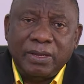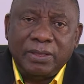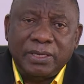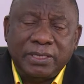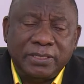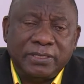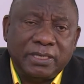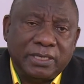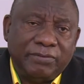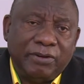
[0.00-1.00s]
the
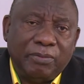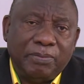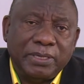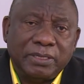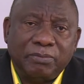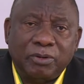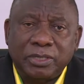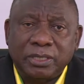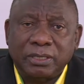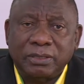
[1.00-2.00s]
district development
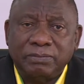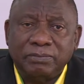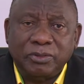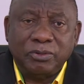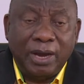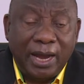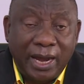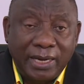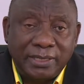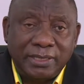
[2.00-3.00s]
model to
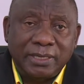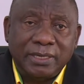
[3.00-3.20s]
heart,